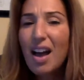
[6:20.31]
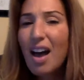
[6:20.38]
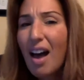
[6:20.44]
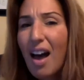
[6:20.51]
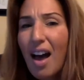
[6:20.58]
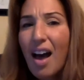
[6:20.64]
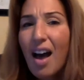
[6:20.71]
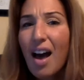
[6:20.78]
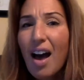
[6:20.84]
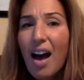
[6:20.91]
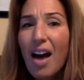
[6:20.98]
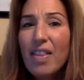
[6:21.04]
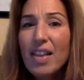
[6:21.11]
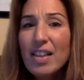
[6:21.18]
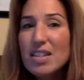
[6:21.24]

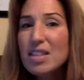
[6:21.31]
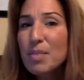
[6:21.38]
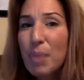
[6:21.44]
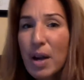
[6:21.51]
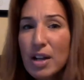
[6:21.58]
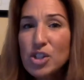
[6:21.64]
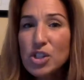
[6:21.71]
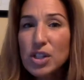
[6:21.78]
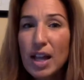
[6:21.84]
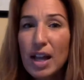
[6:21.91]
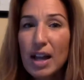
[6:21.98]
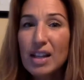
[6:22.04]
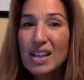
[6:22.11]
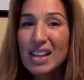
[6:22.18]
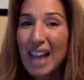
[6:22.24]
Ah, that's the
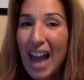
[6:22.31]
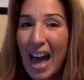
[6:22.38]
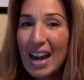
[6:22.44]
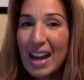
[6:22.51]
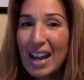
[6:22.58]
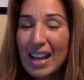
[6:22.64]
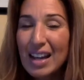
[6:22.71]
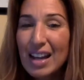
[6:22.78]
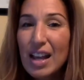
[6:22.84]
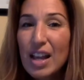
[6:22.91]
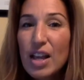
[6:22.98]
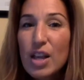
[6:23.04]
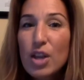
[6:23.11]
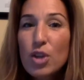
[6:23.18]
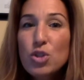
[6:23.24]
punchline. You got it?
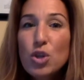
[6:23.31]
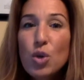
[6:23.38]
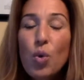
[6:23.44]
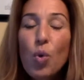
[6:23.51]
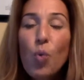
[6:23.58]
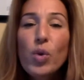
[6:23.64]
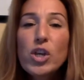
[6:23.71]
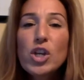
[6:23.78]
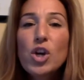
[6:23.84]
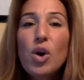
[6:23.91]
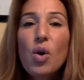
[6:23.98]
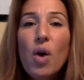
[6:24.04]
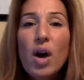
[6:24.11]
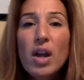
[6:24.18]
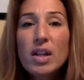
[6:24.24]
So when you
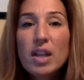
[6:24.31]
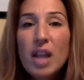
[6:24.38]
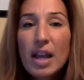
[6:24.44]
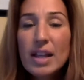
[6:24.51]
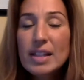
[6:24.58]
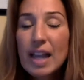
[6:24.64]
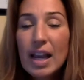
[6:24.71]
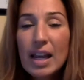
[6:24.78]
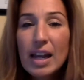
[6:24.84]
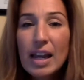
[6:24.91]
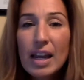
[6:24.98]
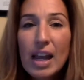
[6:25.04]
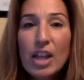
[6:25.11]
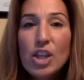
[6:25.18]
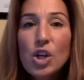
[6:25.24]
go online
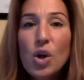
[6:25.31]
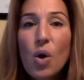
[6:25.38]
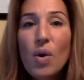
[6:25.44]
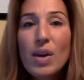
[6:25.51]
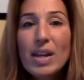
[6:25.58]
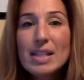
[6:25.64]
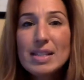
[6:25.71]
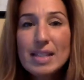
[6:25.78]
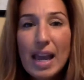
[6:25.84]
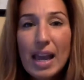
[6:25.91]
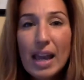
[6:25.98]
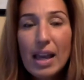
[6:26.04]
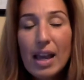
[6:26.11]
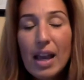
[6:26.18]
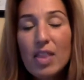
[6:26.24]
dating and you go on a
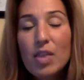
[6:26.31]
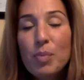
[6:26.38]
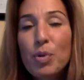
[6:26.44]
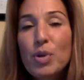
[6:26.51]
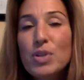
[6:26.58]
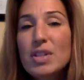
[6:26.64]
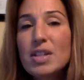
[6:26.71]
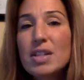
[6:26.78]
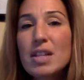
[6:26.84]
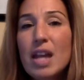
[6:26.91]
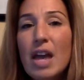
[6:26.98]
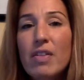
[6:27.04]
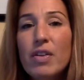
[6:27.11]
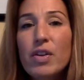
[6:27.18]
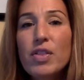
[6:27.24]
date and the person doesn't
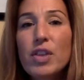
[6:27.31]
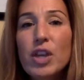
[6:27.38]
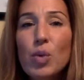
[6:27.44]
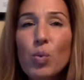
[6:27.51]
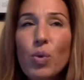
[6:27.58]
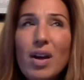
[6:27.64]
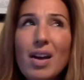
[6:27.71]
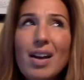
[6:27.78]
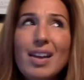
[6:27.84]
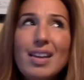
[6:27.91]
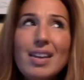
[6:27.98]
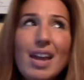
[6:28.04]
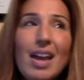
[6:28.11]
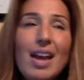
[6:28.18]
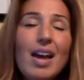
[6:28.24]
have everything you want,
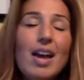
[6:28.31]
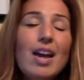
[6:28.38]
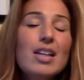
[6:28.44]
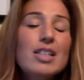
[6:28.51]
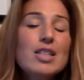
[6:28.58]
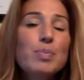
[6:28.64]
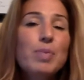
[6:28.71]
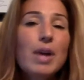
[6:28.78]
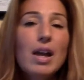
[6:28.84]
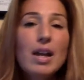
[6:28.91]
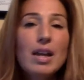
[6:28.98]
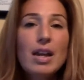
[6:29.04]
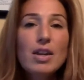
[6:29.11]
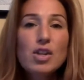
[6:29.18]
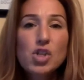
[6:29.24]
yeah, it's probably
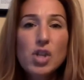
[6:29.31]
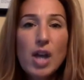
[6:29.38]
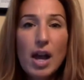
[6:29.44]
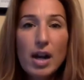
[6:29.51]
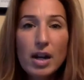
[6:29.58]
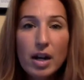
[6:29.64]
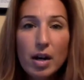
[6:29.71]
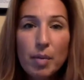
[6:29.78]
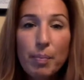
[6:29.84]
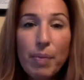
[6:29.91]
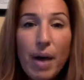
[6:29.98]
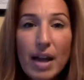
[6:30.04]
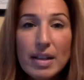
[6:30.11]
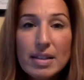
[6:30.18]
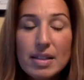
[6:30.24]
not a shocker.
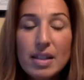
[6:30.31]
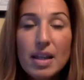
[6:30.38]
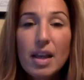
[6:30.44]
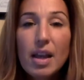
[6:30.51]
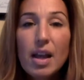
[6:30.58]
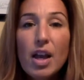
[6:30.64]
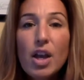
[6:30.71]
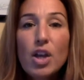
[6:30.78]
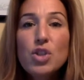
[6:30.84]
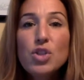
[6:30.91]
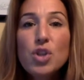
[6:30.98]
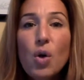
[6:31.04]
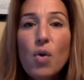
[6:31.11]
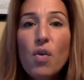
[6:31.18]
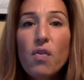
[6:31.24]
But
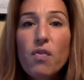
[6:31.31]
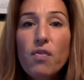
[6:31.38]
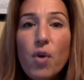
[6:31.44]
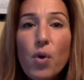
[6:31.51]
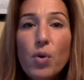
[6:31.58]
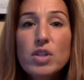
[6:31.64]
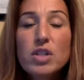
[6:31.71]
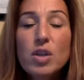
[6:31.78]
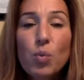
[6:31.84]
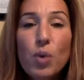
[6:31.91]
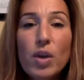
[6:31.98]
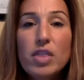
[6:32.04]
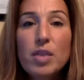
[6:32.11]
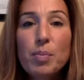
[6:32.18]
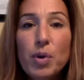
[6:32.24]
don't focus on
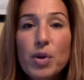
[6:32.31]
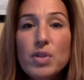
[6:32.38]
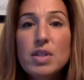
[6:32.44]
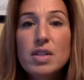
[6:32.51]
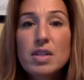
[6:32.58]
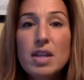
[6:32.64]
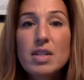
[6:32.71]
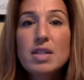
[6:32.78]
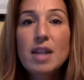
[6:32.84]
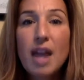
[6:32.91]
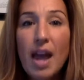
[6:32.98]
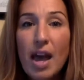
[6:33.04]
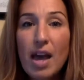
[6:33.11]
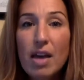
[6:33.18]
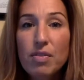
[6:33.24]
what the person doesn't
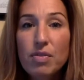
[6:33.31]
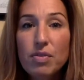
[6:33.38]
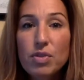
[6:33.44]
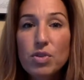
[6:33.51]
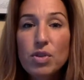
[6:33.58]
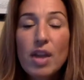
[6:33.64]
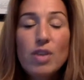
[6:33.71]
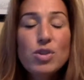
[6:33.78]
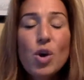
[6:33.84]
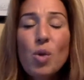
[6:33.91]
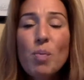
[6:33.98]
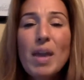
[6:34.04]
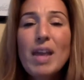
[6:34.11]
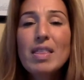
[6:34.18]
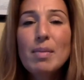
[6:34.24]
have. And
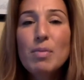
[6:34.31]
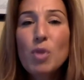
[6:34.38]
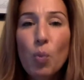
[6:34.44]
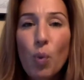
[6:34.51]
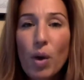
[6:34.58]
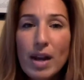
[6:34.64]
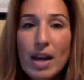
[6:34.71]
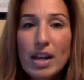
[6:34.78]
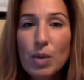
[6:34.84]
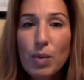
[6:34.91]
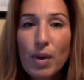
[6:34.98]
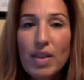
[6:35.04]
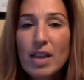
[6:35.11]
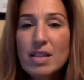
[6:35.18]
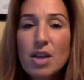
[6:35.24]
don't make them the one
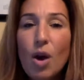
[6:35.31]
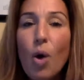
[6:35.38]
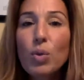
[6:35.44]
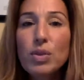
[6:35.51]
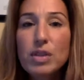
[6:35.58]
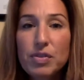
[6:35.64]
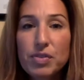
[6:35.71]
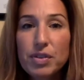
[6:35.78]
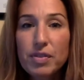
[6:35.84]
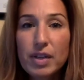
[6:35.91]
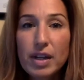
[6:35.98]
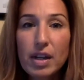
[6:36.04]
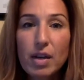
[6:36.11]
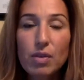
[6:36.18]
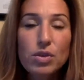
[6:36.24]
anyway. That's a whole different
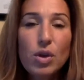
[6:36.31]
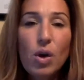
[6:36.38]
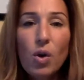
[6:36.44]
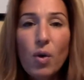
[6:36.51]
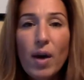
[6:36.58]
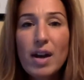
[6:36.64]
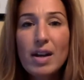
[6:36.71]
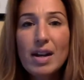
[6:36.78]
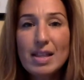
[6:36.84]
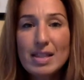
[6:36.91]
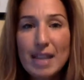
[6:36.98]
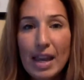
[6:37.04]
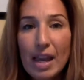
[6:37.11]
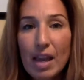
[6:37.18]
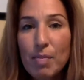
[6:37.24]
video. Don't go out on a
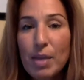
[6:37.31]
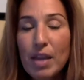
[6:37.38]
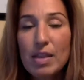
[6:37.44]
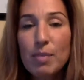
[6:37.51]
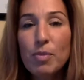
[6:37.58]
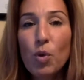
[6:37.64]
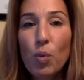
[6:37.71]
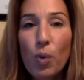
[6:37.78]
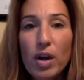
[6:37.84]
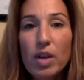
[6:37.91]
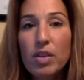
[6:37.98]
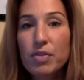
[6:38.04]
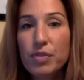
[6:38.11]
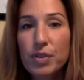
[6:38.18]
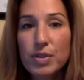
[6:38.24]
date and make them the one on
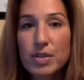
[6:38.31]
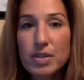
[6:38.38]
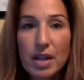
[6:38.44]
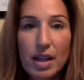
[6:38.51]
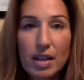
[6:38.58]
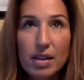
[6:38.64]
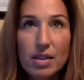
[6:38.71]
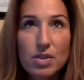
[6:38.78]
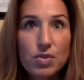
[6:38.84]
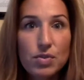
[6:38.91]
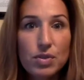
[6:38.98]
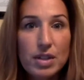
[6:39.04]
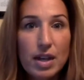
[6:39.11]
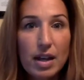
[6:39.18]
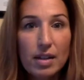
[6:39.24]
the first date. That's
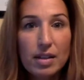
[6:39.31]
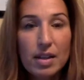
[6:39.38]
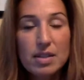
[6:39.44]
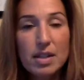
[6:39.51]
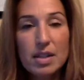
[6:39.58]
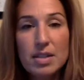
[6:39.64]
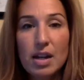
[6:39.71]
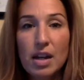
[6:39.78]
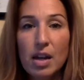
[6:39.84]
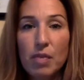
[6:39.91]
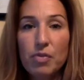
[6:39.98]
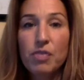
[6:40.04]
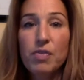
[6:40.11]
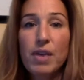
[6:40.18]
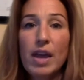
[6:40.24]
ridiculous. That's like setting you
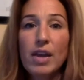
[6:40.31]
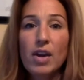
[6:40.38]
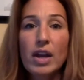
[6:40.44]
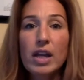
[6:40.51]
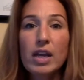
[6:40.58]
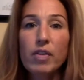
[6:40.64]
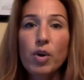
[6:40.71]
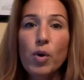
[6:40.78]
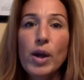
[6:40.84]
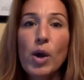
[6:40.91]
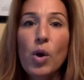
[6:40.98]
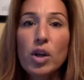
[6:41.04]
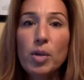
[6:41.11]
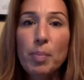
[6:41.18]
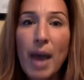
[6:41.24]
up for failure and giving away
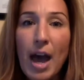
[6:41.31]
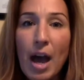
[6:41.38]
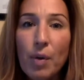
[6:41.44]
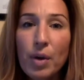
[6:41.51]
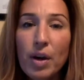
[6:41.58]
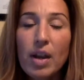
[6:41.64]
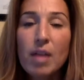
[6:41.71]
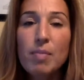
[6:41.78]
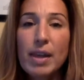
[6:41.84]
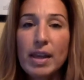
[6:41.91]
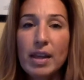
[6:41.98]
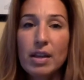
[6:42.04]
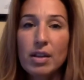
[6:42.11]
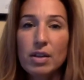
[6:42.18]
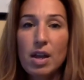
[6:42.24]
all your power and
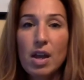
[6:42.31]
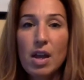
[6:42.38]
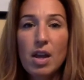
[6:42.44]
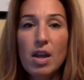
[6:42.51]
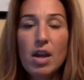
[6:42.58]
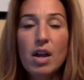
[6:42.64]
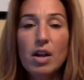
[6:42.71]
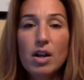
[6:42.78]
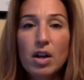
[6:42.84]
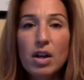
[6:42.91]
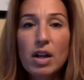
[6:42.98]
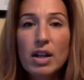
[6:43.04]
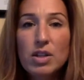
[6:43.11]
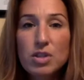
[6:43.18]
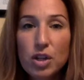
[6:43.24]
making a
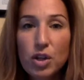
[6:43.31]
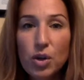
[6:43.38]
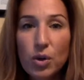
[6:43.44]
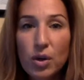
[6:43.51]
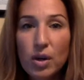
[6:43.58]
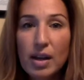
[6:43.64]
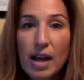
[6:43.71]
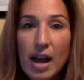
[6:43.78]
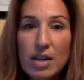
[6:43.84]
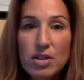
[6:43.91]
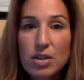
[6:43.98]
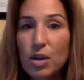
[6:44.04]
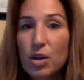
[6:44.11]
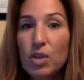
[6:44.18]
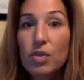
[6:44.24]
girl insecure or a guy
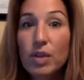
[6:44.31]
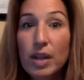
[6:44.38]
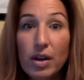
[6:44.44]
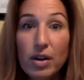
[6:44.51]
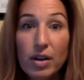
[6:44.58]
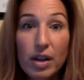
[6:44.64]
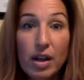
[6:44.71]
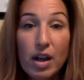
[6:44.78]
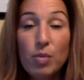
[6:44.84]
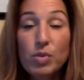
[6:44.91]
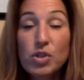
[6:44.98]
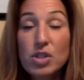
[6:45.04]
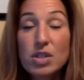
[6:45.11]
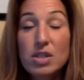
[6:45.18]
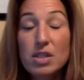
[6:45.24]
insecure really early on,
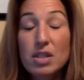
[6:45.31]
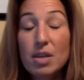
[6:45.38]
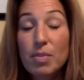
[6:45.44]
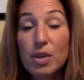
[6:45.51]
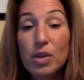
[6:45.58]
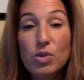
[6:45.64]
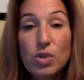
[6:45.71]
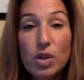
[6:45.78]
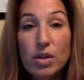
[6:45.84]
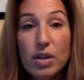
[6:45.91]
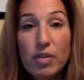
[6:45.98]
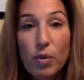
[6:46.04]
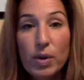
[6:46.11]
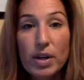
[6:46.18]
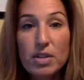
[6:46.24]
which is something you
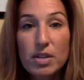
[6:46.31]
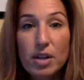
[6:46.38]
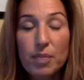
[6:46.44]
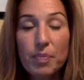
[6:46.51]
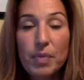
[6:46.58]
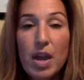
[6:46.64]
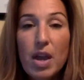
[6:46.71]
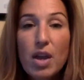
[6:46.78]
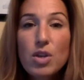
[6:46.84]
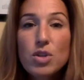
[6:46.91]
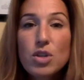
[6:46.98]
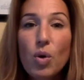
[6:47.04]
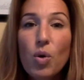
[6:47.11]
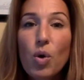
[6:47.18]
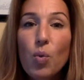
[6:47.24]
never want to do.
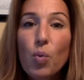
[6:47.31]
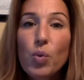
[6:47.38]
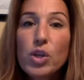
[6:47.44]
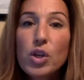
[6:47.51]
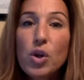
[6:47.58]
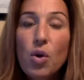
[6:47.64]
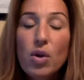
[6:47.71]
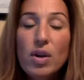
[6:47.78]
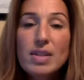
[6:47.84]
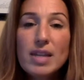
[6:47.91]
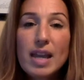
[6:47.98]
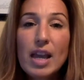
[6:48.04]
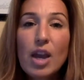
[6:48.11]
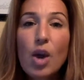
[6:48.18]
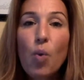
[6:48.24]
So when you go on a
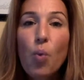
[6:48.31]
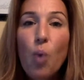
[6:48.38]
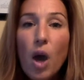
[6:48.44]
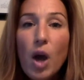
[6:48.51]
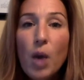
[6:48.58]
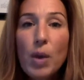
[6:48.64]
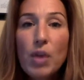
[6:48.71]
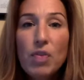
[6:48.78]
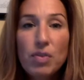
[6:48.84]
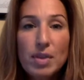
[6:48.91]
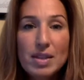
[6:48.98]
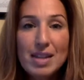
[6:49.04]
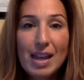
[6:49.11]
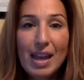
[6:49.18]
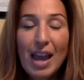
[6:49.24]
date, walk away from
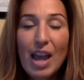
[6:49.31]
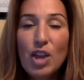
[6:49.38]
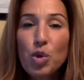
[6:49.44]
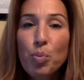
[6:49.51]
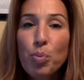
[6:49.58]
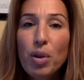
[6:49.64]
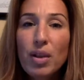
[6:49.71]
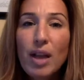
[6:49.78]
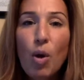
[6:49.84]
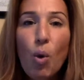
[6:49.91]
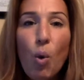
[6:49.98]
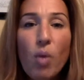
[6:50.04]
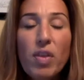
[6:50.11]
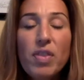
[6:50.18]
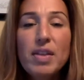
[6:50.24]
the date and you pull out
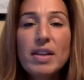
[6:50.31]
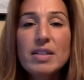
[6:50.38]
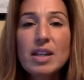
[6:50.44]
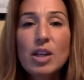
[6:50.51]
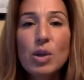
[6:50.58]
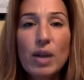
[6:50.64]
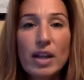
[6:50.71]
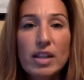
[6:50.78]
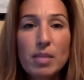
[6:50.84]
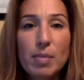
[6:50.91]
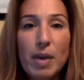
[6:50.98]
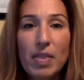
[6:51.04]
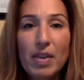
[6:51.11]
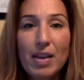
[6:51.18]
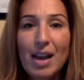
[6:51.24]
all the things that you liked
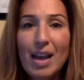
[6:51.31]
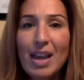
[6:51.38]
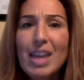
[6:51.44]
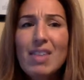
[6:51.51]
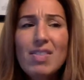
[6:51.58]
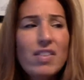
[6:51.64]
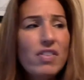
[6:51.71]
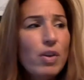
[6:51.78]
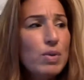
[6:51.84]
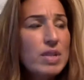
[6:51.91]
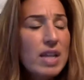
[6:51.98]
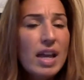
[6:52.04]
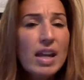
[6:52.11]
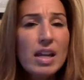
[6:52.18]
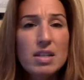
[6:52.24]
about the guy, even if he
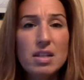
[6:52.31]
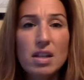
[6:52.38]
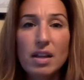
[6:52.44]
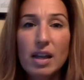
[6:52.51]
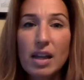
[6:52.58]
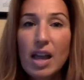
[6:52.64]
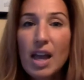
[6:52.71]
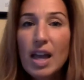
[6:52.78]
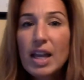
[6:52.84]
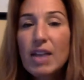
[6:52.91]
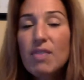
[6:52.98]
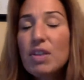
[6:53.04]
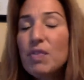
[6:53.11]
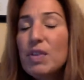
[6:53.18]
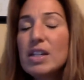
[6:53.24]
was hideous looking,
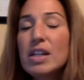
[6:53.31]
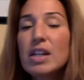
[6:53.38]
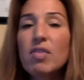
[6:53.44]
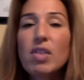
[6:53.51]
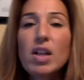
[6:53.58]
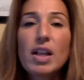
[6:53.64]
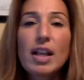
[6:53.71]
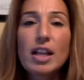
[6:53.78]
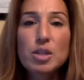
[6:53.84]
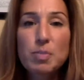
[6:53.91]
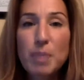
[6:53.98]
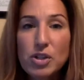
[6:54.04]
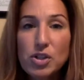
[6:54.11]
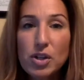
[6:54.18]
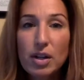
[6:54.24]
even if he didn't even look like his
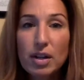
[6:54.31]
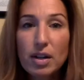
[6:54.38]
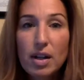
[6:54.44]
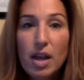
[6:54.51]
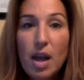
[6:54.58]
picture.